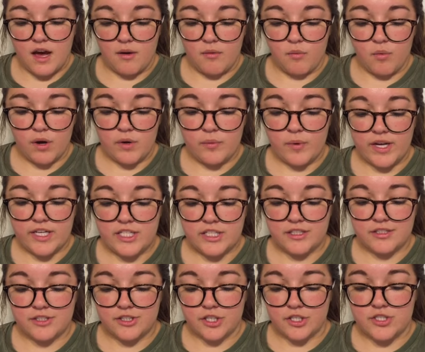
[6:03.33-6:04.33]
one way to
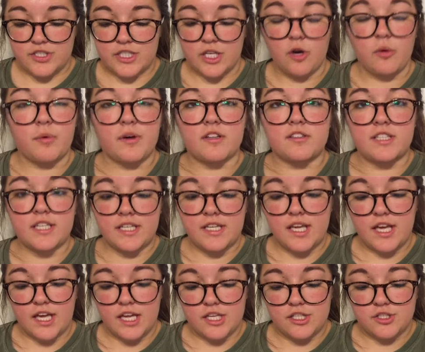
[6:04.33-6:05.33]
ensure skill
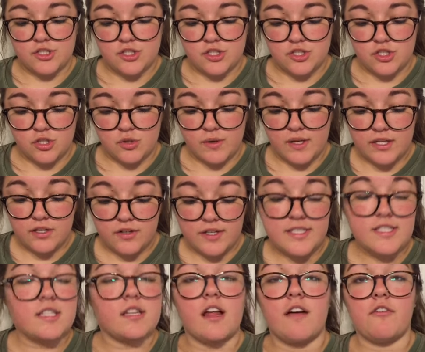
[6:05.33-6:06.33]
building is to
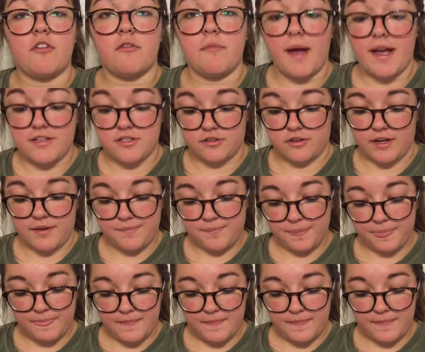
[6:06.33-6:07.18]
increase the level of mastery.